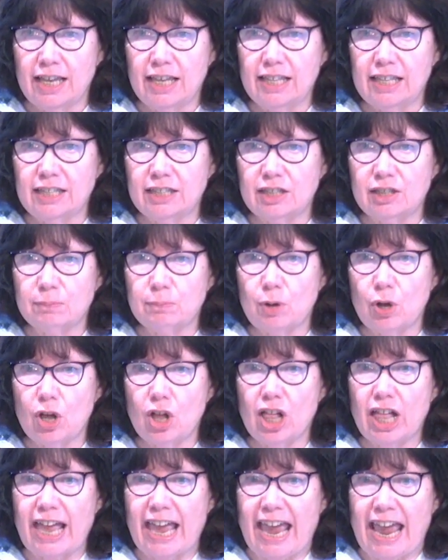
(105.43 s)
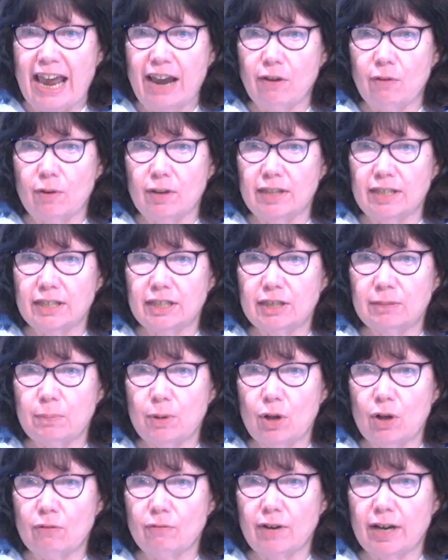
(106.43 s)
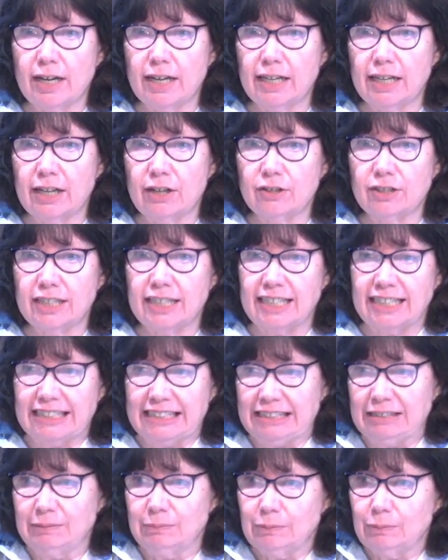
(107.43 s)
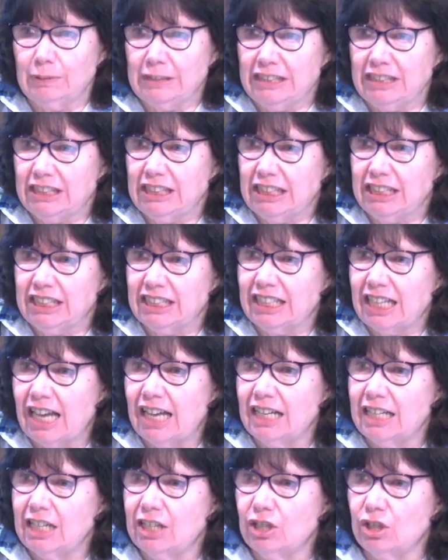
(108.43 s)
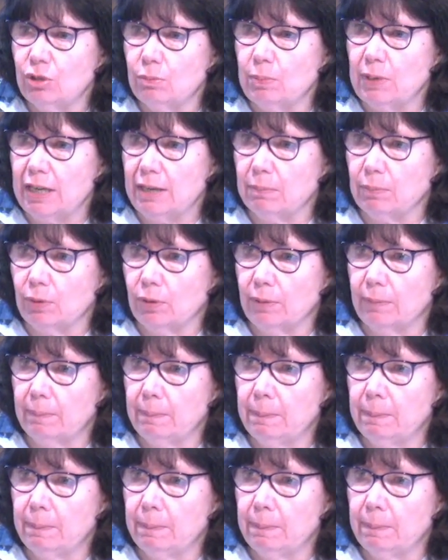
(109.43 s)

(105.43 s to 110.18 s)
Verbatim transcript: This is Paul angry. This is Paul writing a letter saying, What has gotten into you people?